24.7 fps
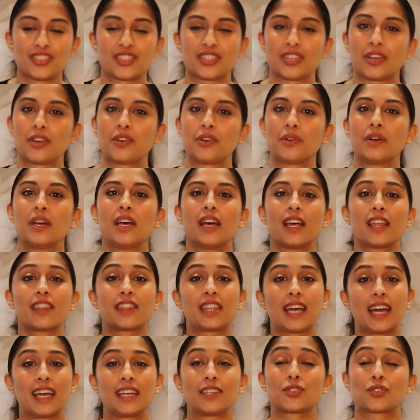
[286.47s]
So
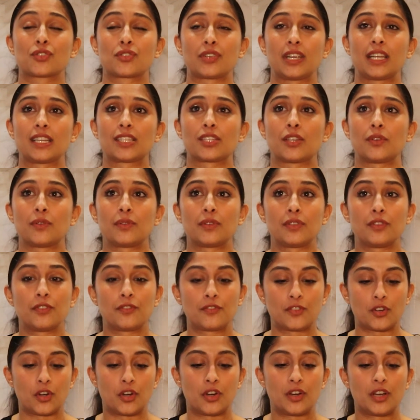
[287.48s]
that is great. So
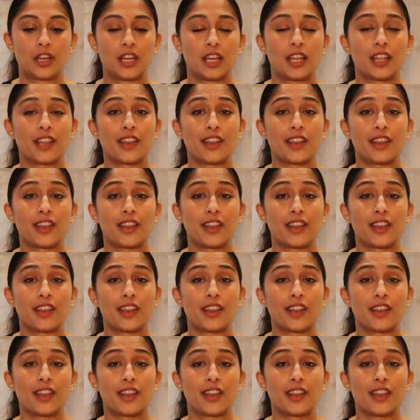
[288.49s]
you've got